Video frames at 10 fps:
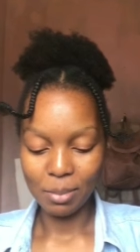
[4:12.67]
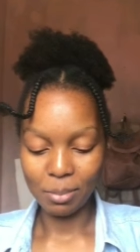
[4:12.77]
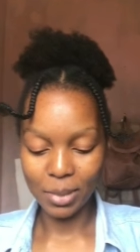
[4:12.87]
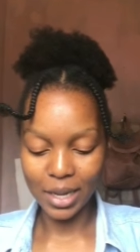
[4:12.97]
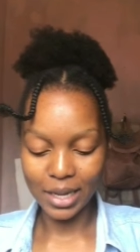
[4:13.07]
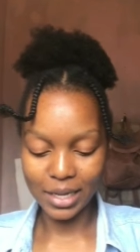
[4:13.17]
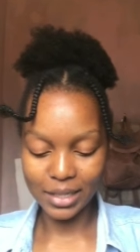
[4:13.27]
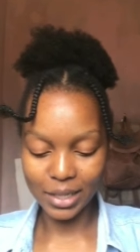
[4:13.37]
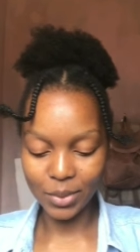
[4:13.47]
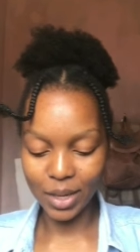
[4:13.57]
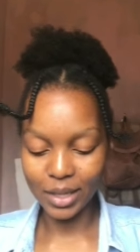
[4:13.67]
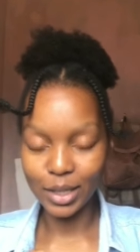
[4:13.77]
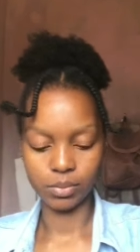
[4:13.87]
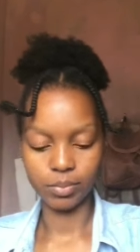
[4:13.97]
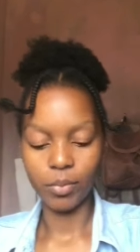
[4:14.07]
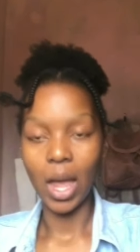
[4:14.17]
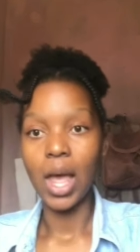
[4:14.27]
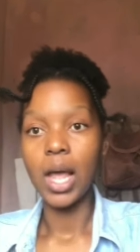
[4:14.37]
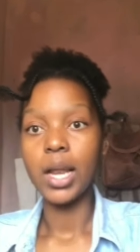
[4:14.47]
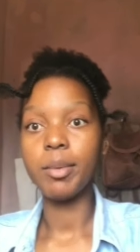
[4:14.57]
but anyway
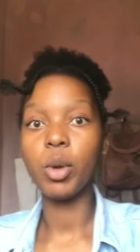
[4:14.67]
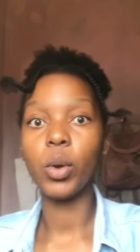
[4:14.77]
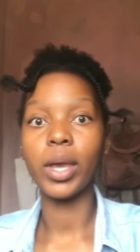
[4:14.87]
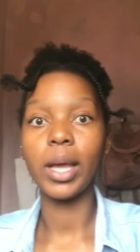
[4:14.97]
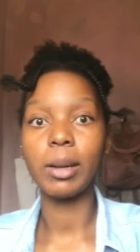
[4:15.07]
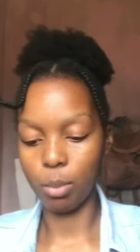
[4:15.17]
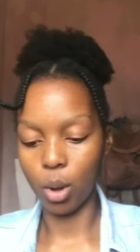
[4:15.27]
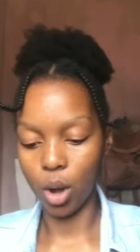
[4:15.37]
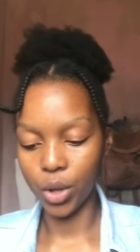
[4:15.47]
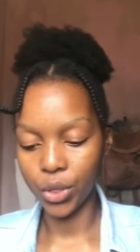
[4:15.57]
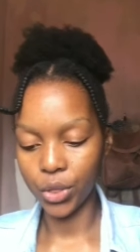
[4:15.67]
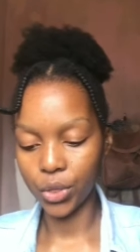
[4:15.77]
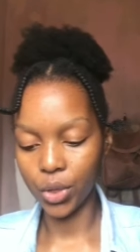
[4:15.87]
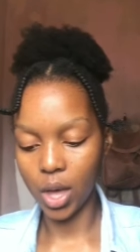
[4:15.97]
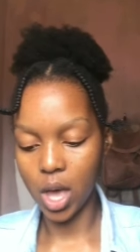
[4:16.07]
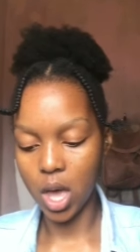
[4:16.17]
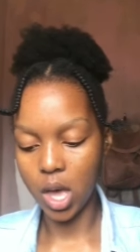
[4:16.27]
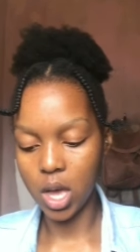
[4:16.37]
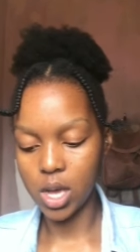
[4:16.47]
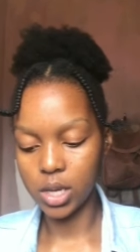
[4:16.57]
let me go get a
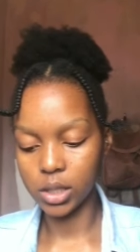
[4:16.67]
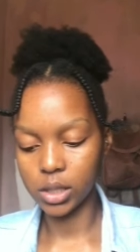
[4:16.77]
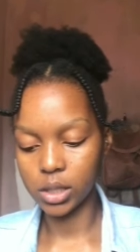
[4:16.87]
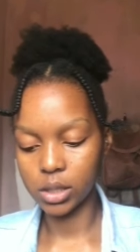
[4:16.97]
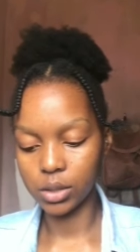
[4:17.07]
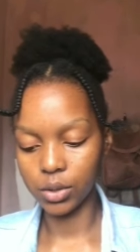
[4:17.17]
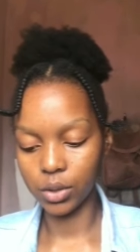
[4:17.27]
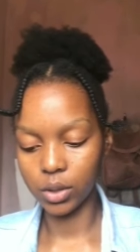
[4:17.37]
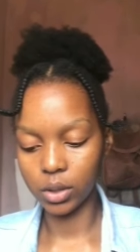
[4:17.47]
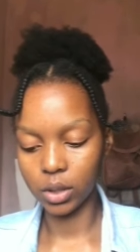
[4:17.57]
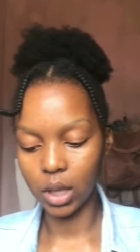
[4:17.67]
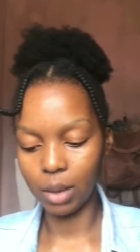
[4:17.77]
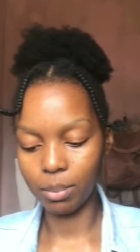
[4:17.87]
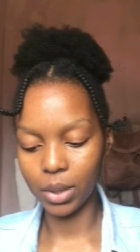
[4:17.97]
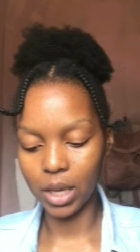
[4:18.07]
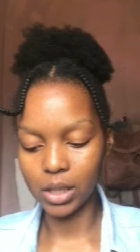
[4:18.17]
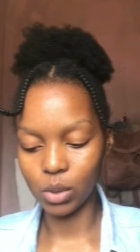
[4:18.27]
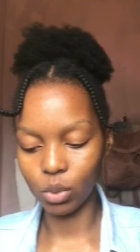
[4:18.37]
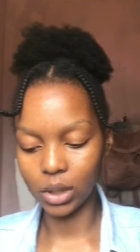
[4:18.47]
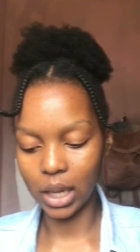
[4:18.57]
and get
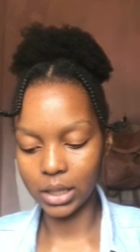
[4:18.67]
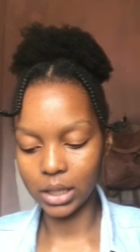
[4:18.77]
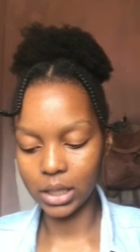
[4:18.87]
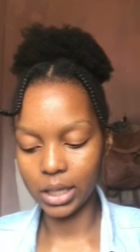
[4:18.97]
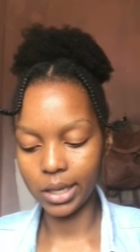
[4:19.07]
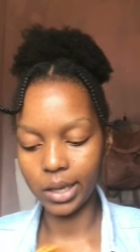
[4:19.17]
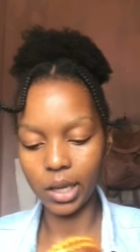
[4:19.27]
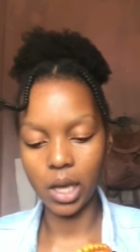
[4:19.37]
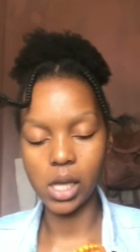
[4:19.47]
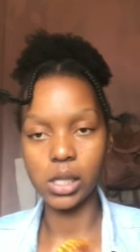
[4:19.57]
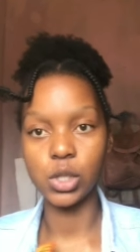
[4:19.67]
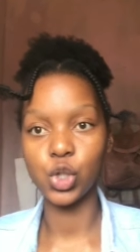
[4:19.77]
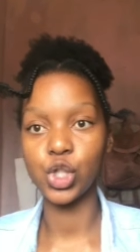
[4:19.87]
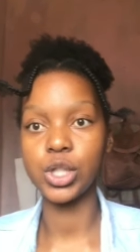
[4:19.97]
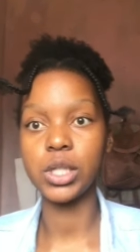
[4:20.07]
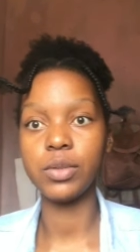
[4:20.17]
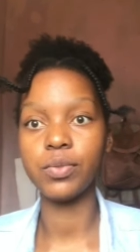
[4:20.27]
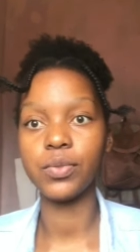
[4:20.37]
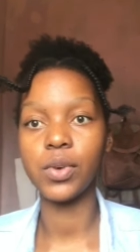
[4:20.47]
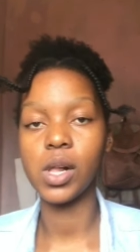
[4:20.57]
untadile and just
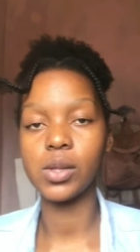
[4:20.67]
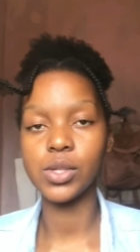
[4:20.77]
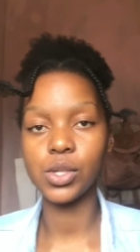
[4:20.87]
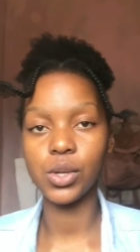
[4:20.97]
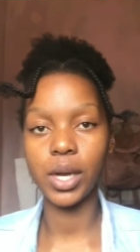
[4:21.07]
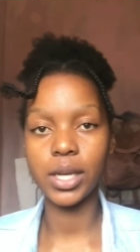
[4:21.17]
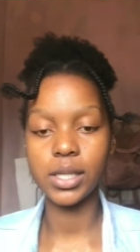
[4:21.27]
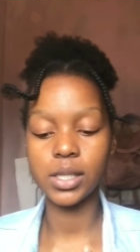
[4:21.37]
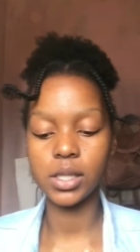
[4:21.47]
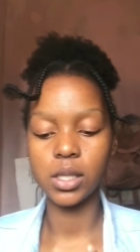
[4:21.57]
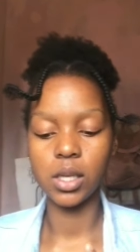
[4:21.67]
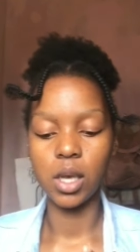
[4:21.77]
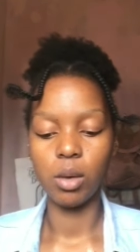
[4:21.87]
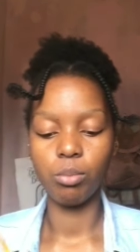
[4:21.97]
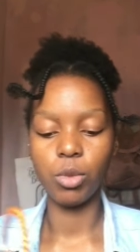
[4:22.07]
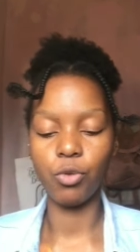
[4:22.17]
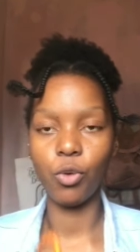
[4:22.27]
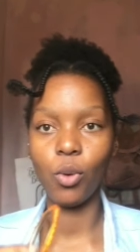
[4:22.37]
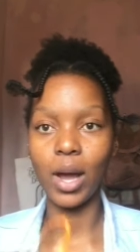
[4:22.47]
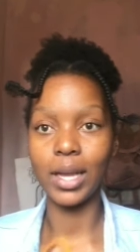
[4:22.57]
leave i'll see you guys
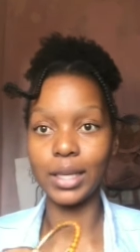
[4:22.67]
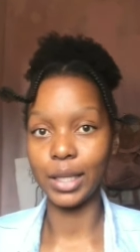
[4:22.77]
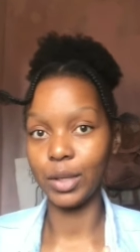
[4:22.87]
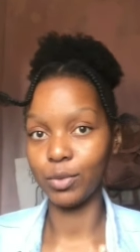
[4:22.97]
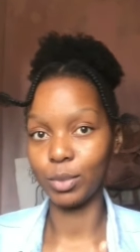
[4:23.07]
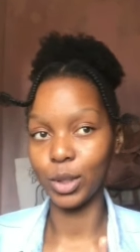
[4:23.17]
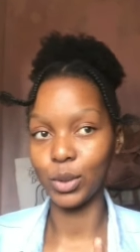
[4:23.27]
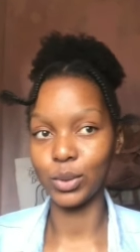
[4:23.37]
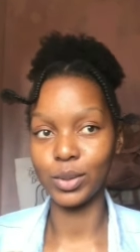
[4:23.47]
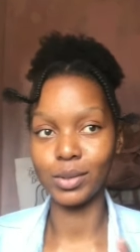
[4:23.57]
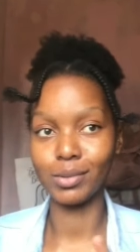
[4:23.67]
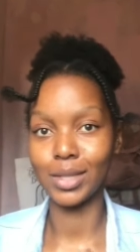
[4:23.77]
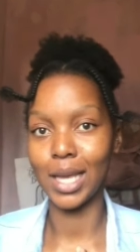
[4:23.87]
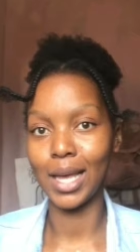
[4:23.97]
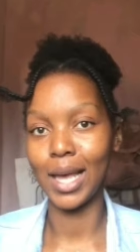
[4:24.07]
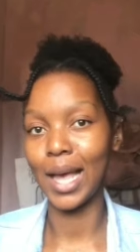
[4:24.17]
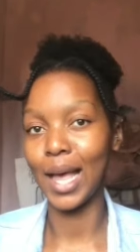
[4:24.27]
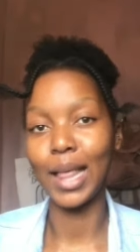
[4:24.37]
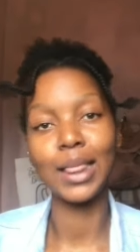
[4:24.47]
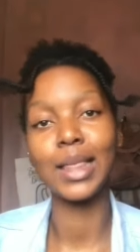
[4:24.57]
before i leave because
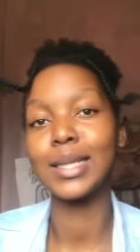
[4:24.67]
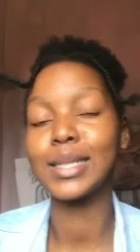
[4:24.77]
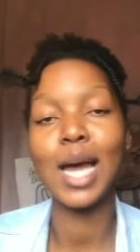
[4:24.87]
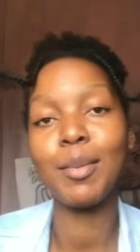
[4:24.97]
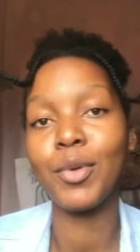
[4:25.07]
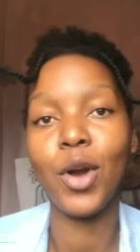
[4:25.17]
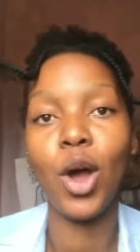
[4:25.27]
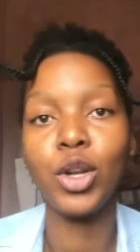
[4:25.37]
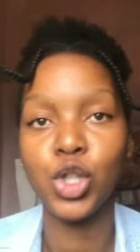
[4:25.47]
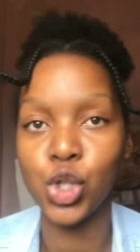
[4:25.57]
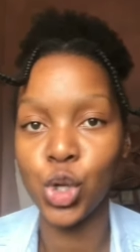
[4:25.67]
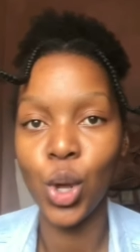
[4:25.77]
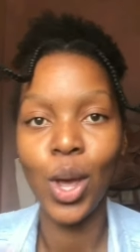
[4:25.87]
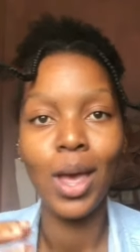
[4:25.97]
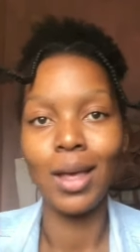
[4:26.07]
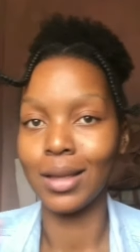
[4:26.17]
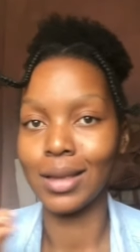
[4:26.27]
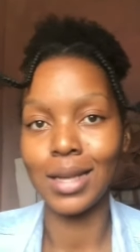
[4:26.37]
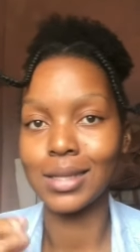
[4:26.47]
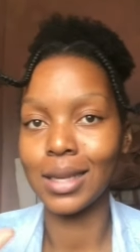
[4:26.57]
this time around
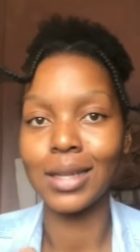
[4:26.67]
because